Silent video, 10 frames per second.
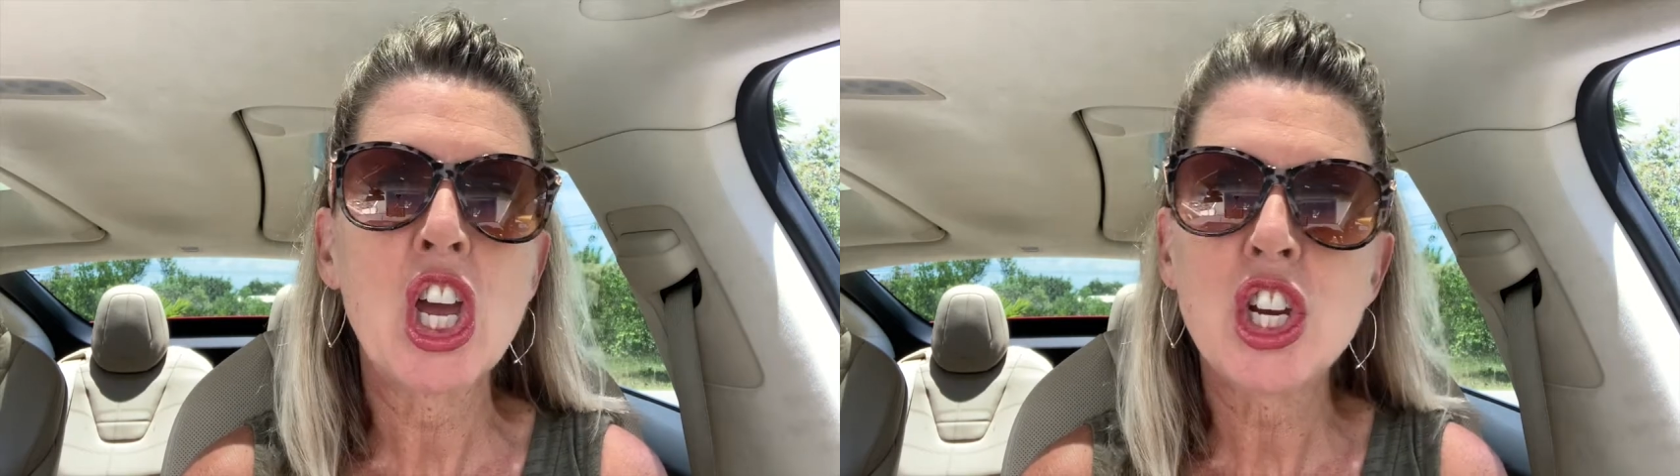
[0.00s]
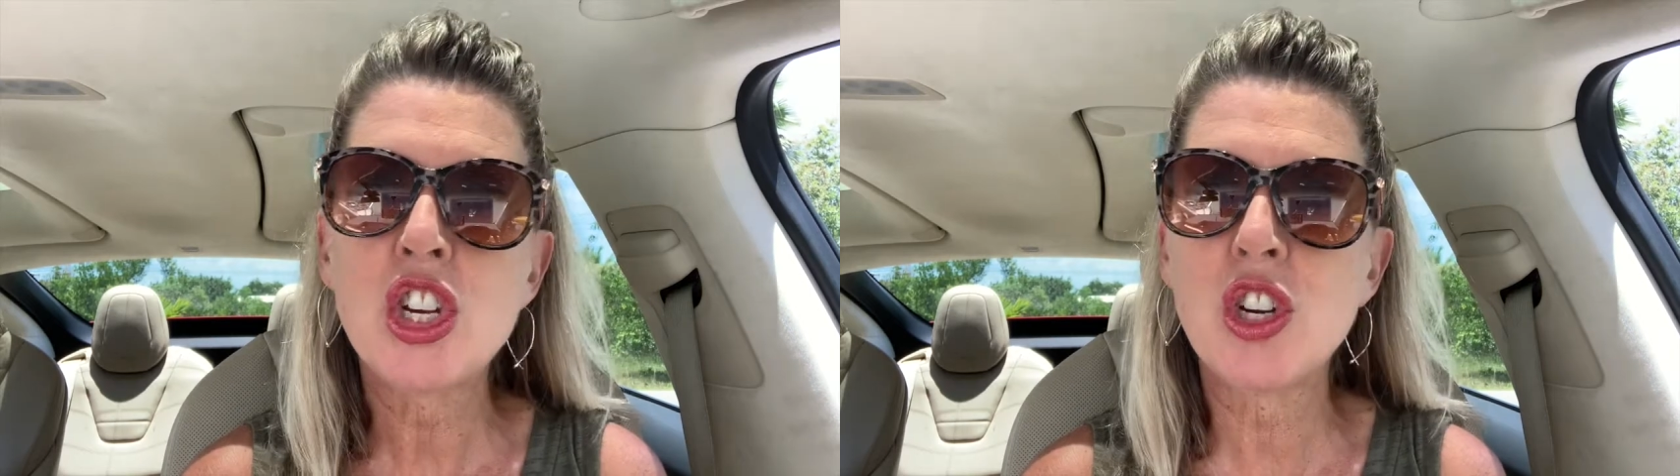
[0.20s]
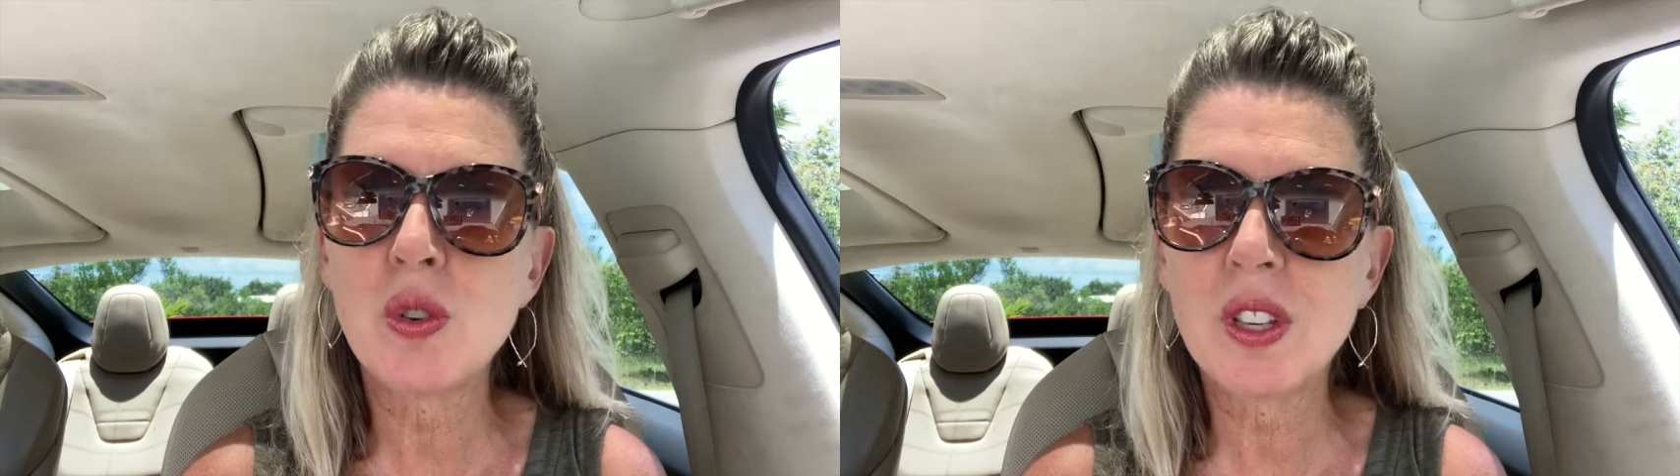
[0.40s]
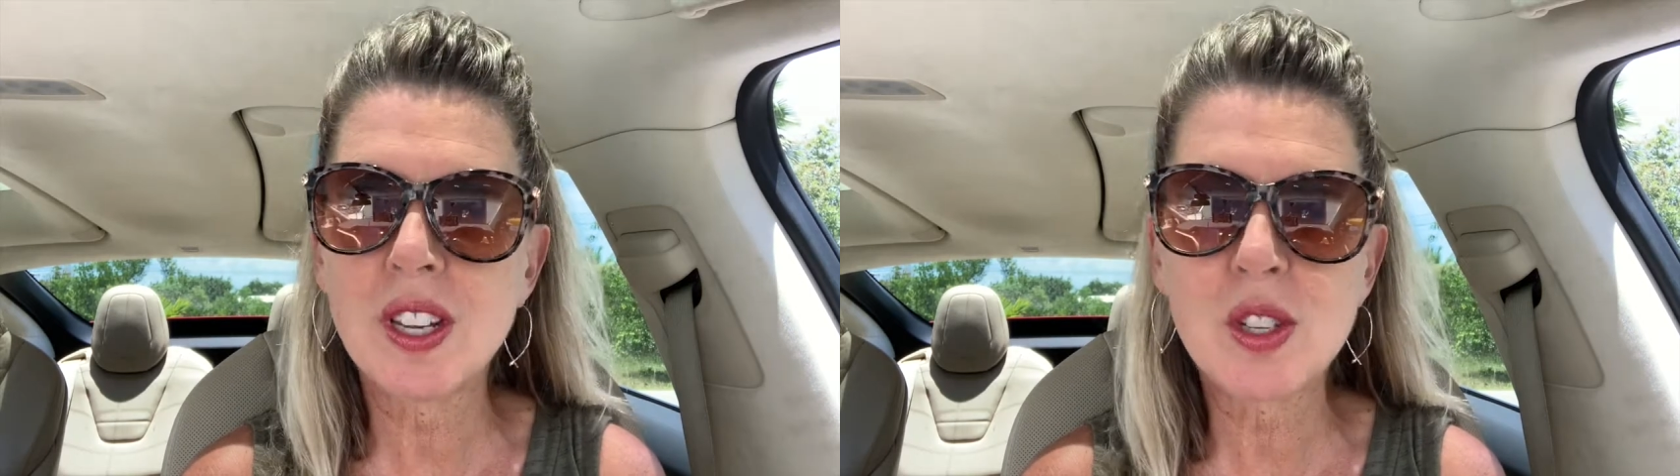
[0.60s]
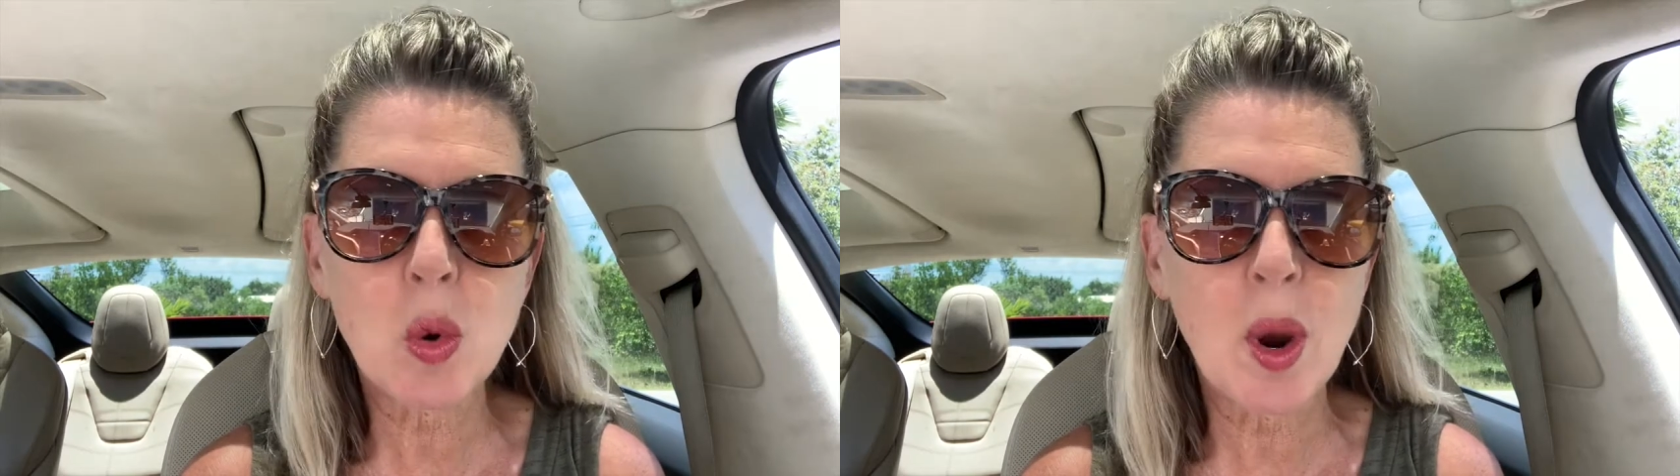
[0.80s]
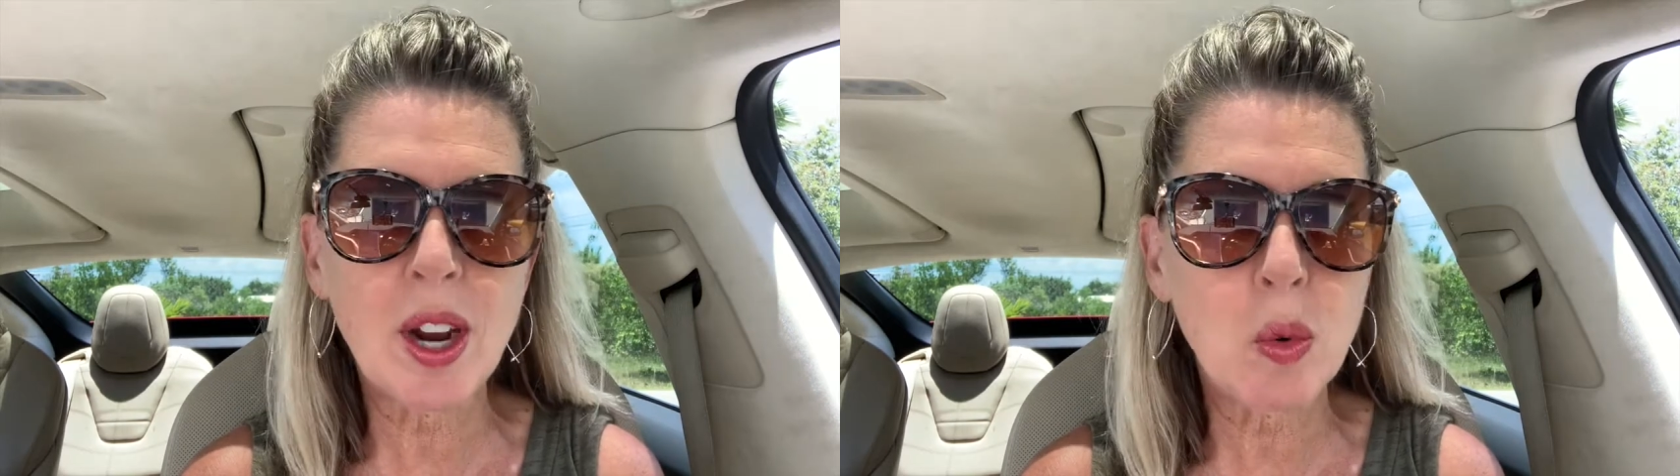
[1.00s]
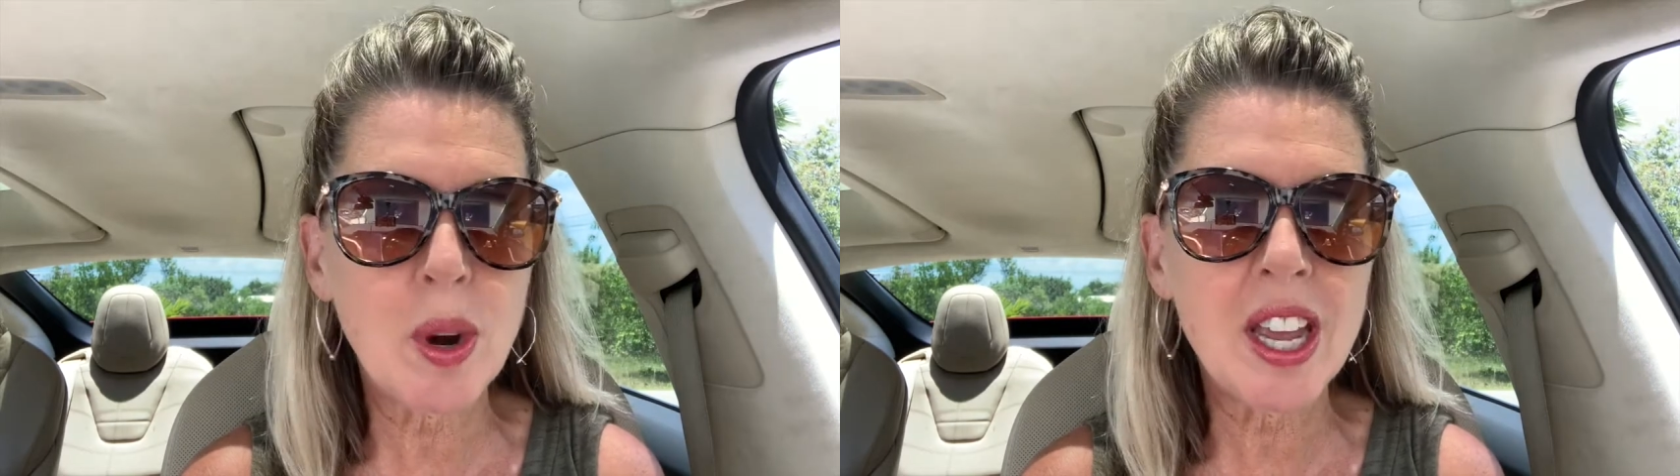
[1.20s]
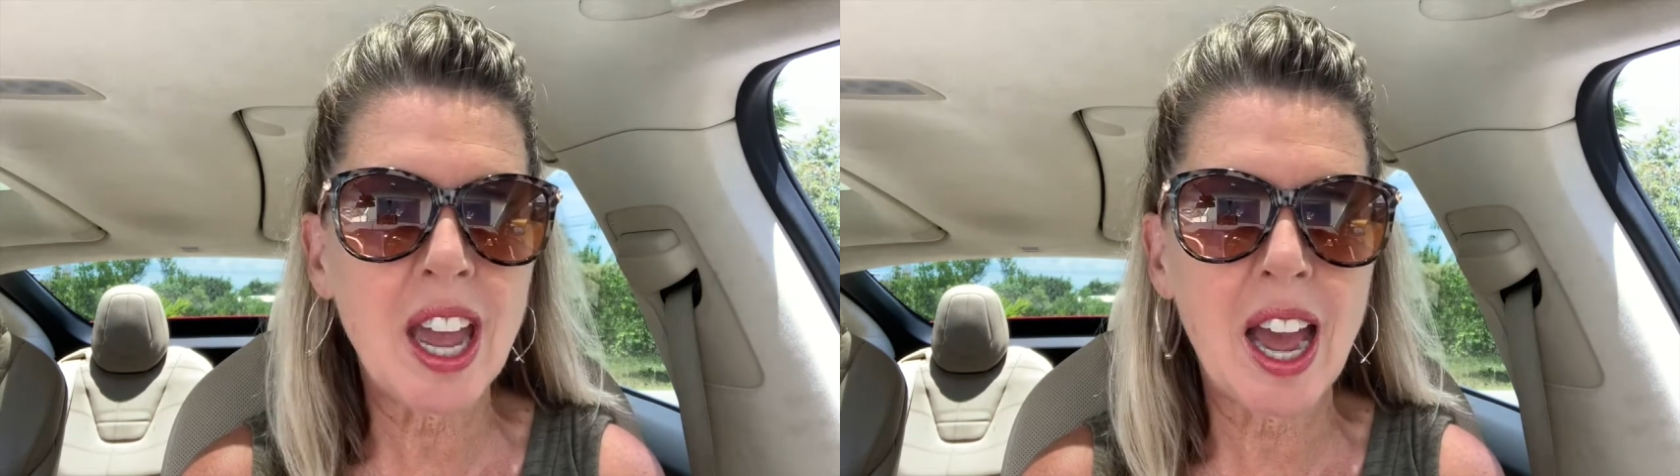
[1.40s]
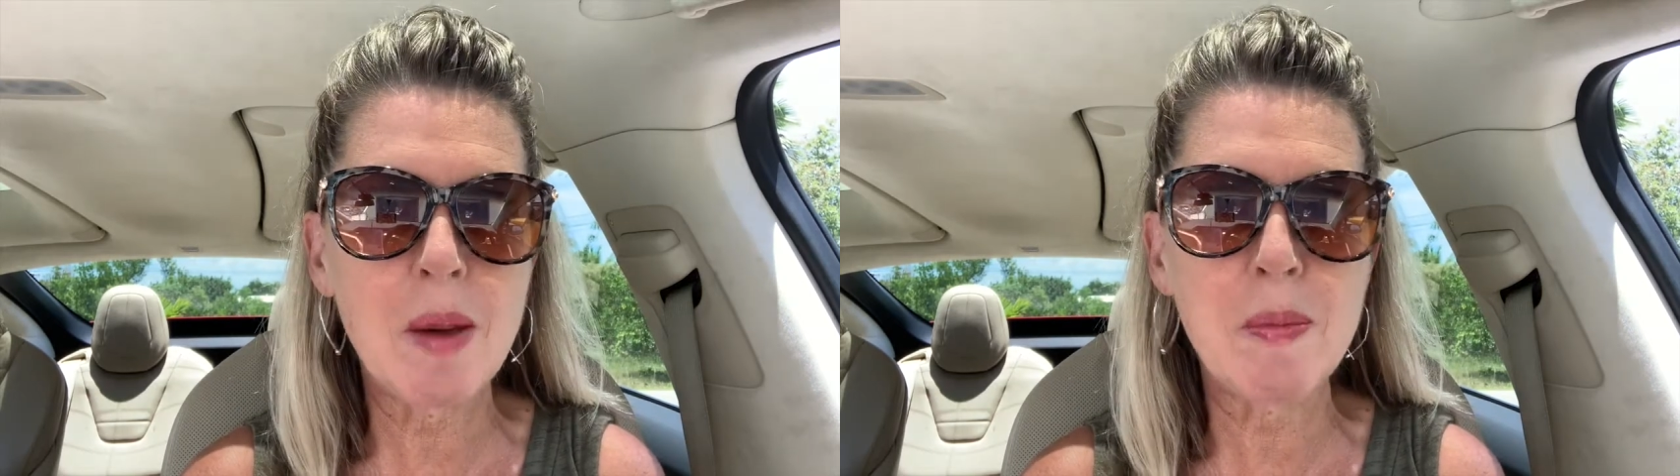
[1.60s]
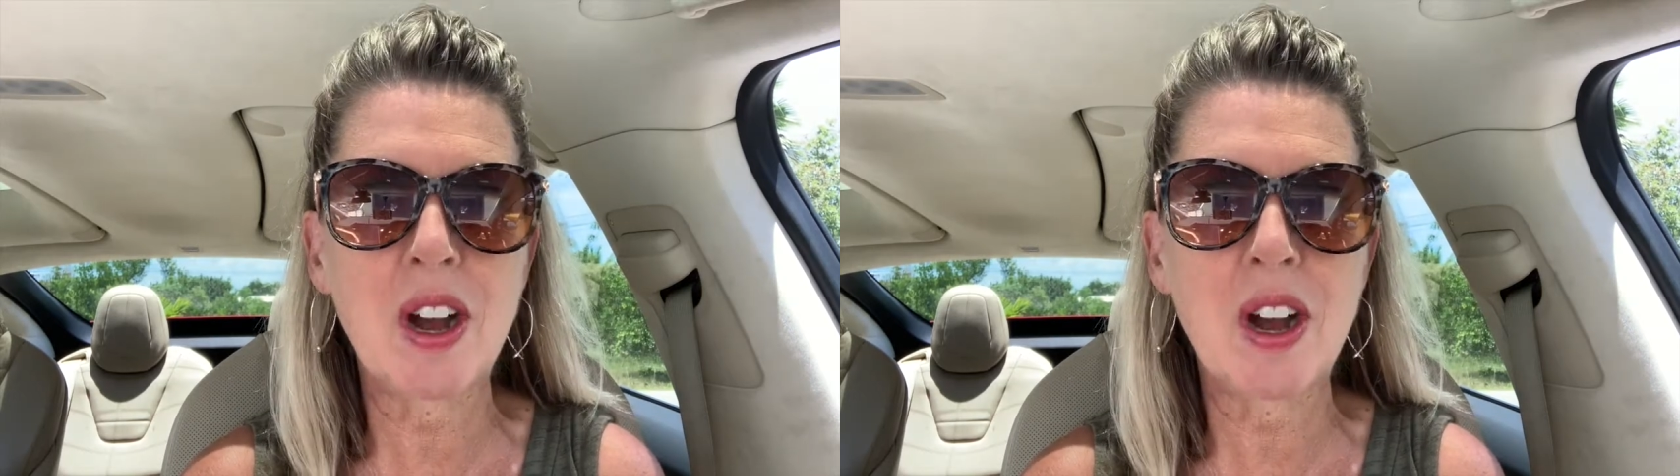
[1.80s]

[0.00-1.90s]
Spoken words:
shoot this quick recap